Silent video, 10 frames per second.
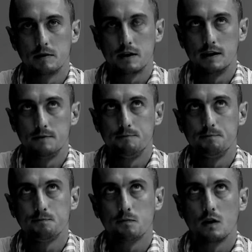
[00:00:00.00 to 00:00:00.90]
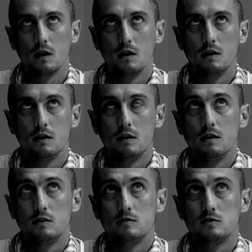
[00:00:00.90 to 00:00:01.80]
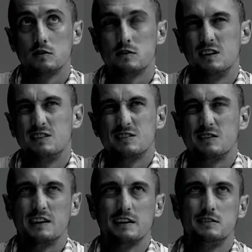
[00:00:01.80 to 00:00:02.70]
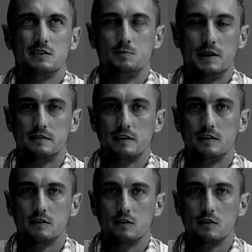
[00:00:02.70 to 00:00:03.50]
became. I guess it just made sense.